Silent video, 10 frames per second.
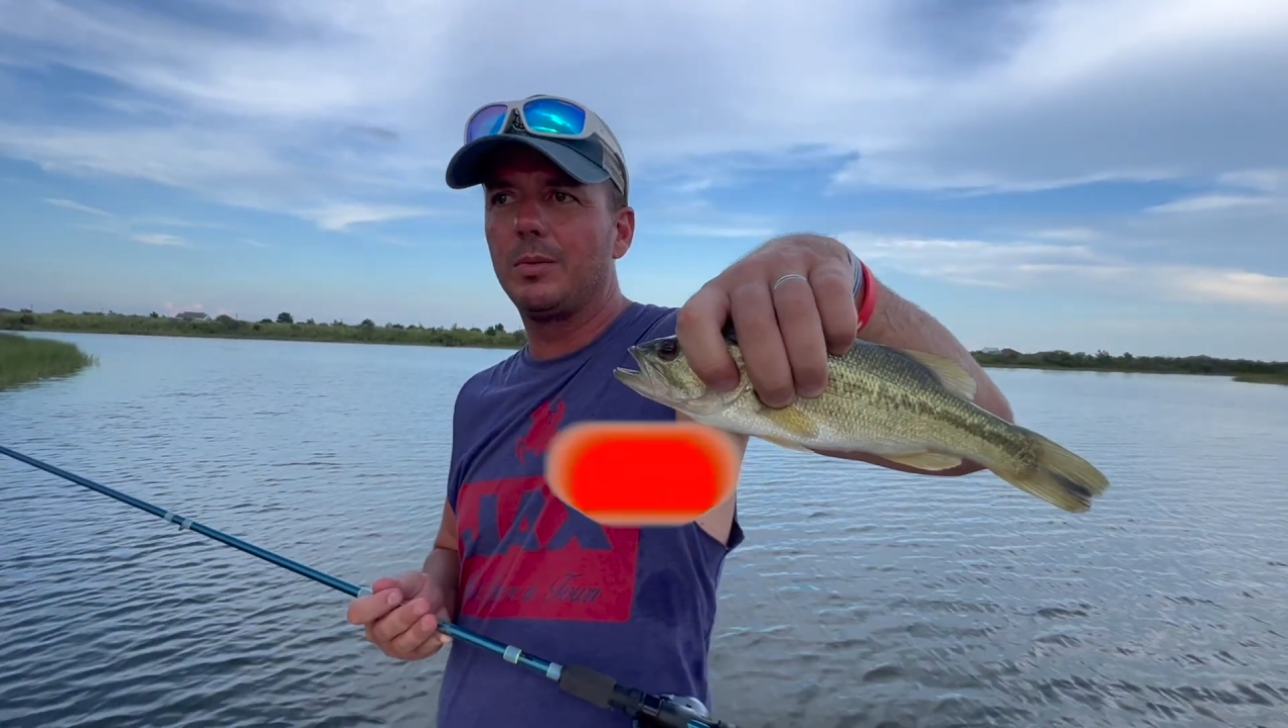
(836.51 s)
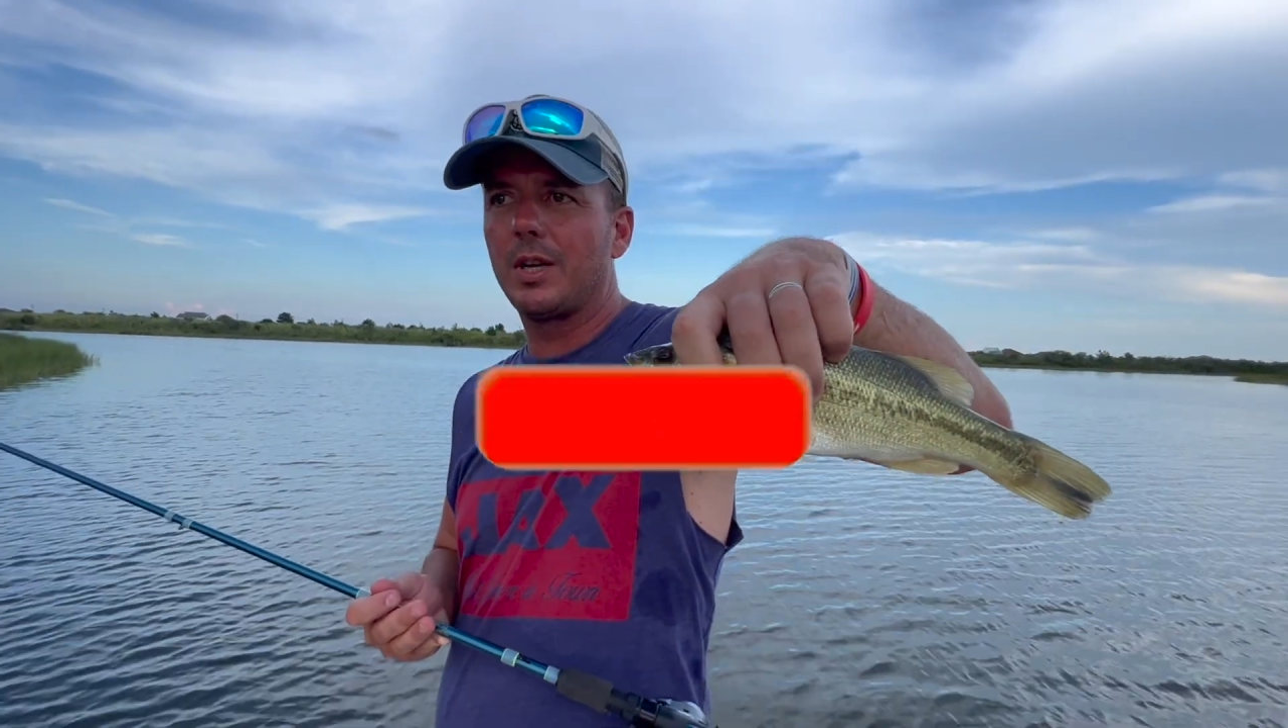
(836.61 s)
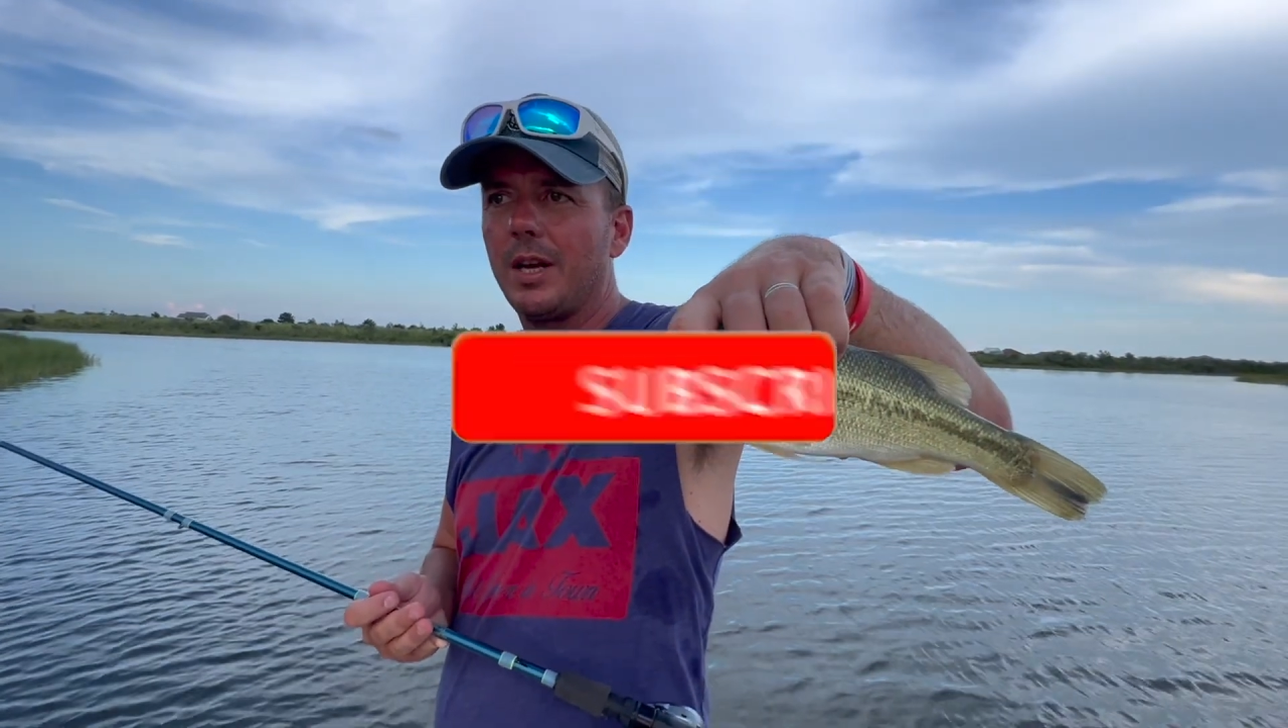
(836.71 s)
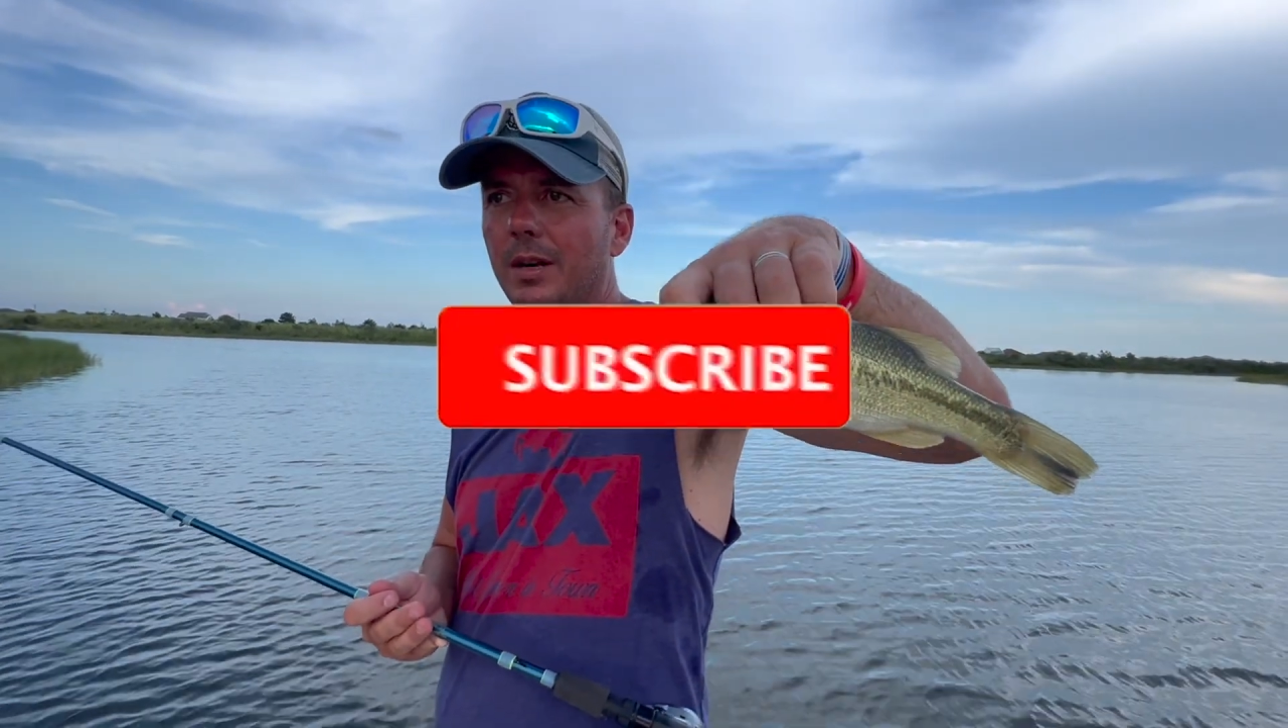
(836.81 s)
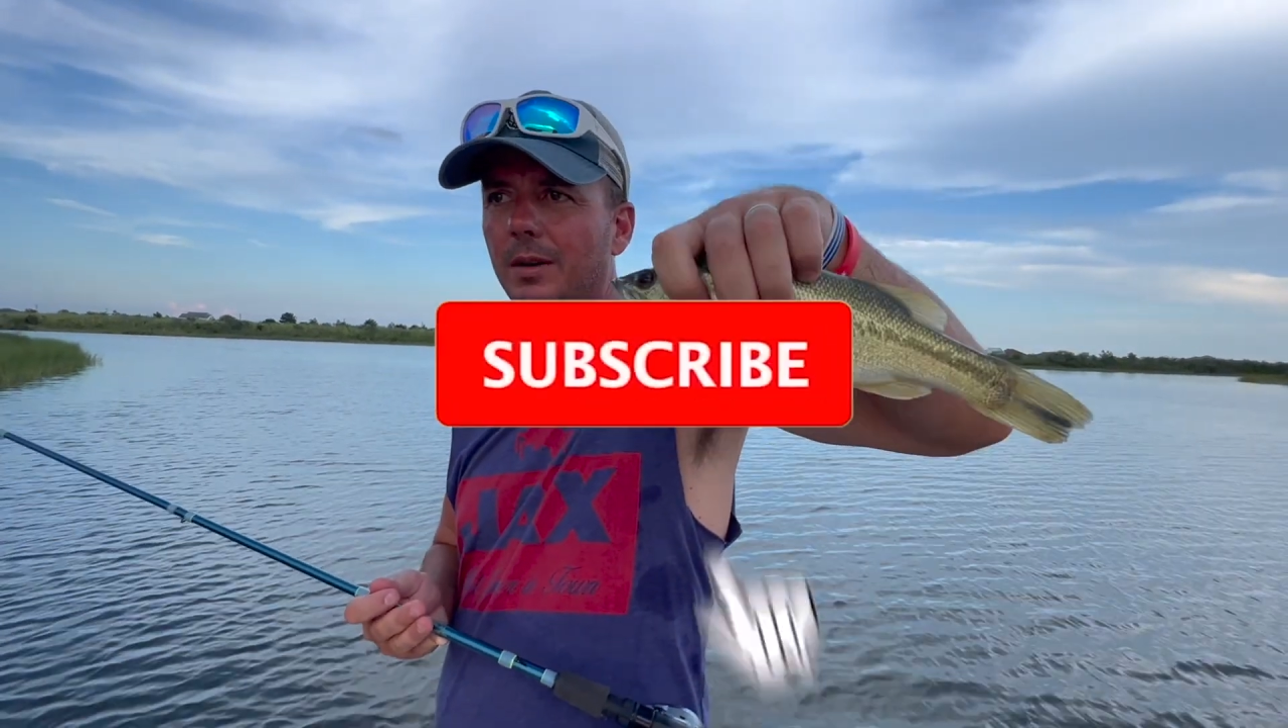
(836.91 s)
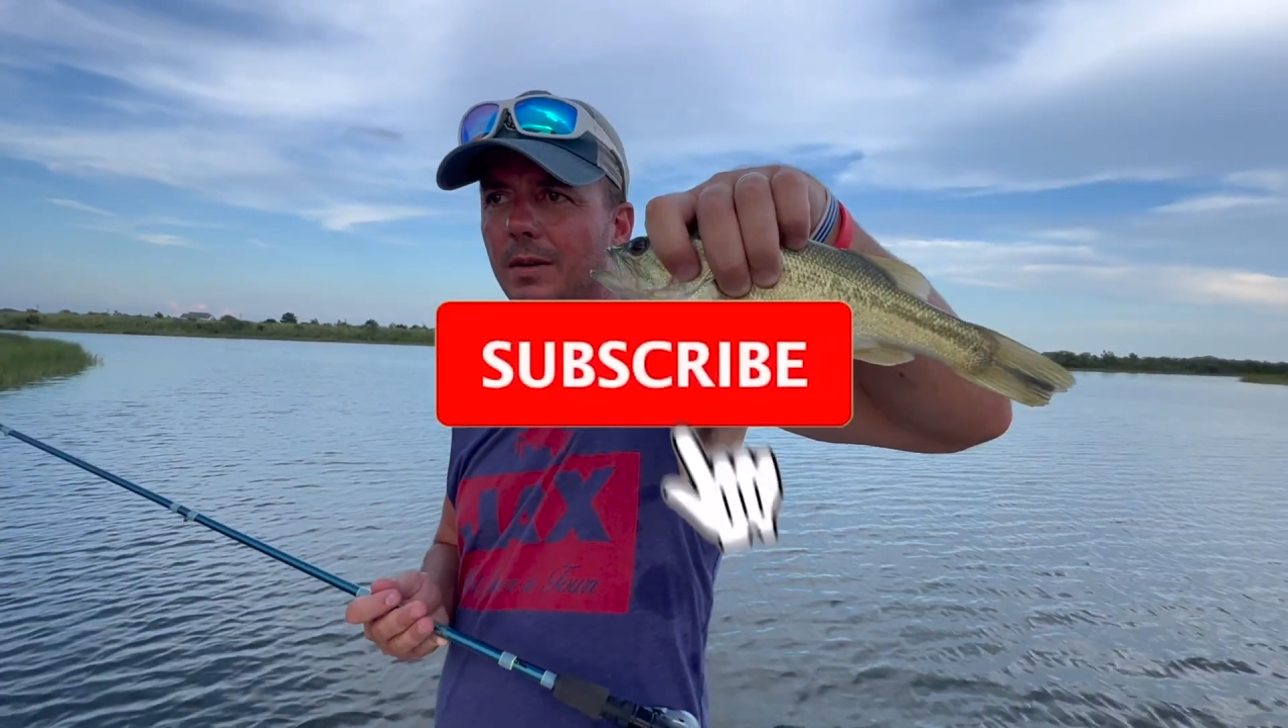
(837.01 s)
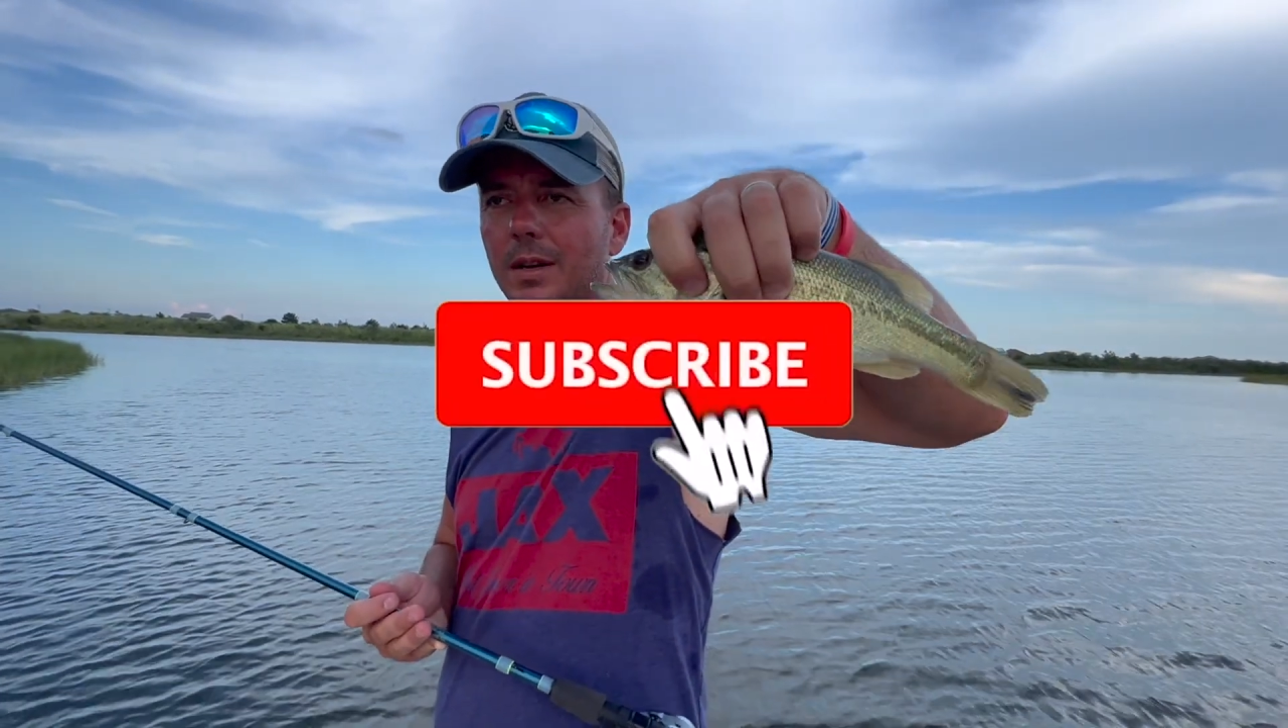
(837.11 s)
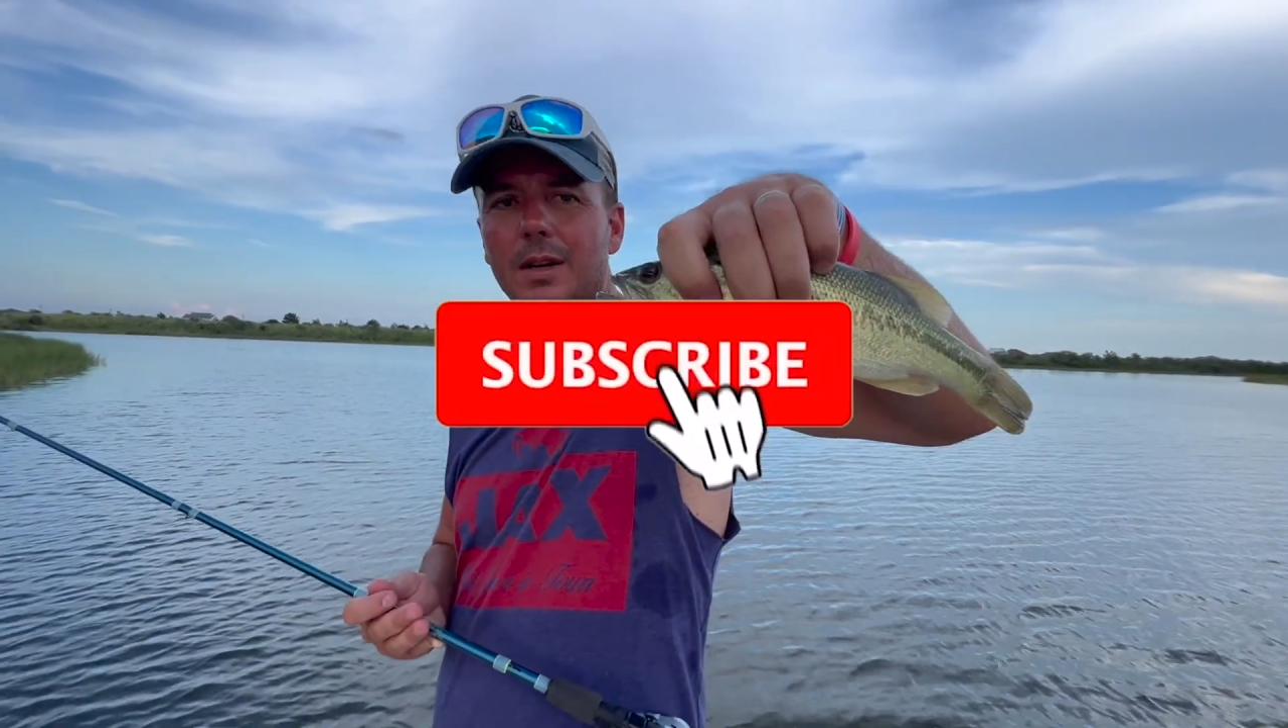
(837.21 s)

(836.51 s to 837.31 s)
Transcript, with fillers: channel,